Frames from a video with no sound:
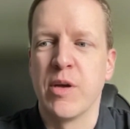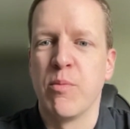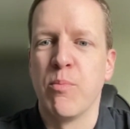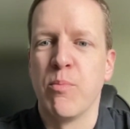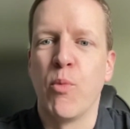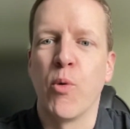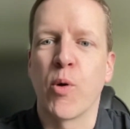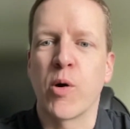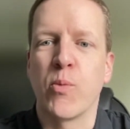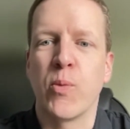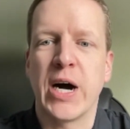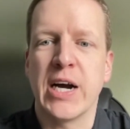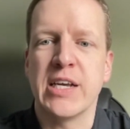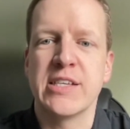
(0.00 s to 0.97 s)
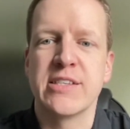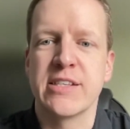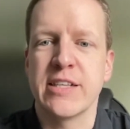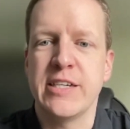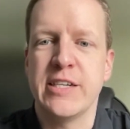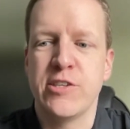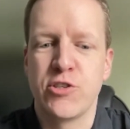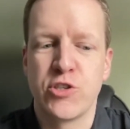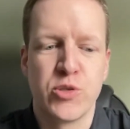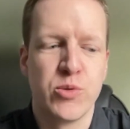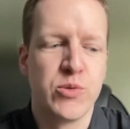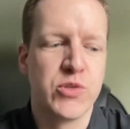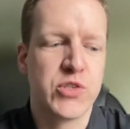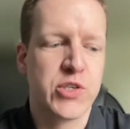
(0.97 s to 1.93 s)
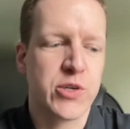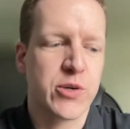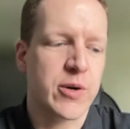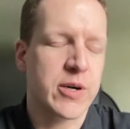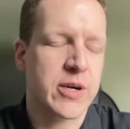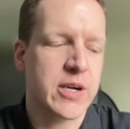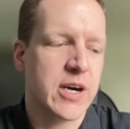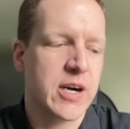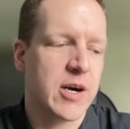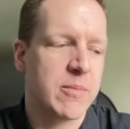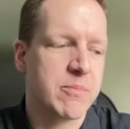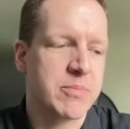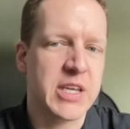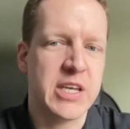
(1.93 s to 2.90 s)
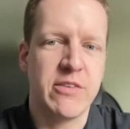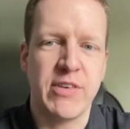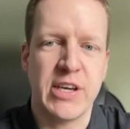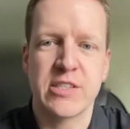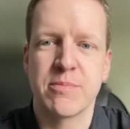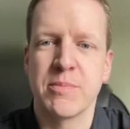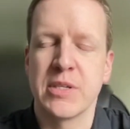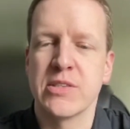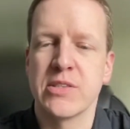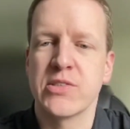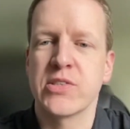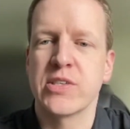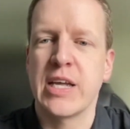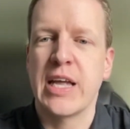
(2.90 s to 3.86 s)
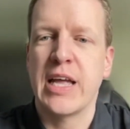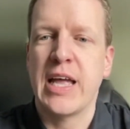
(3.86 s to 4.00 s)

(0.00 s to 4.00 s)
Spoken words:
more wisely choose your investments.